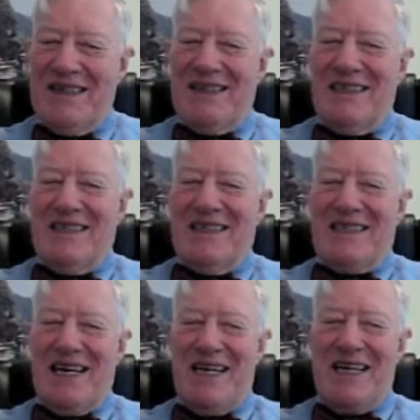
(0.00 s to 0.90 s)
his
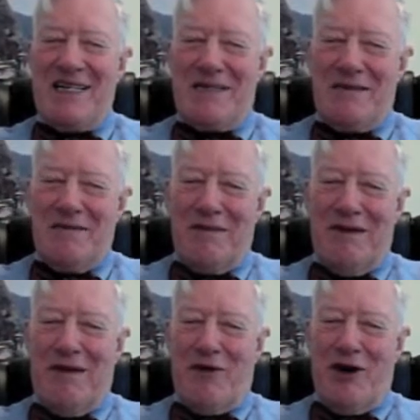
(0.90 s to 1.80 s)
hands
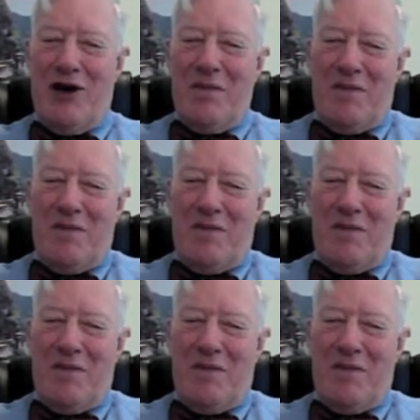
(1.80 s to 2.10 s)
lifted up.